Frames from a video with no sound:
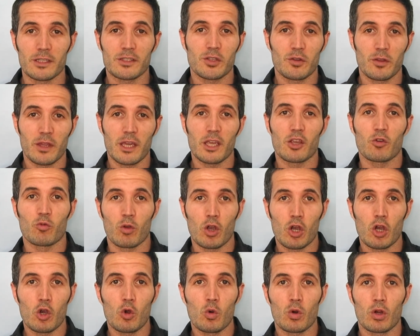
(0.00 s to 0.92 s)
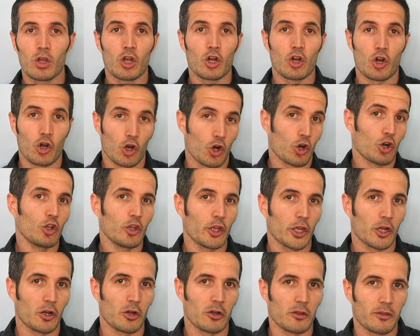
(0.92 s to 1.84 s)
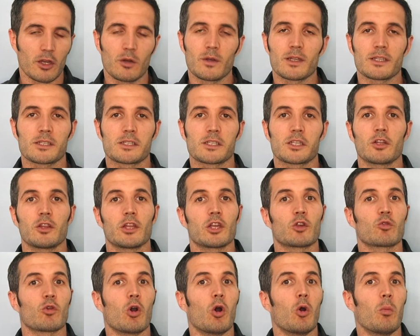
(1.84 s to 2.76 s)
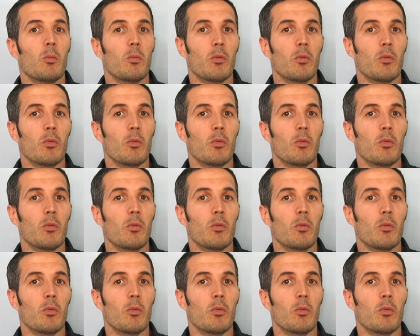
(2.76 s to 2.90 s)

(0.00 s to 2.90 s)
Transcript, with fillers: so they grow earlier. They don't necessarily grow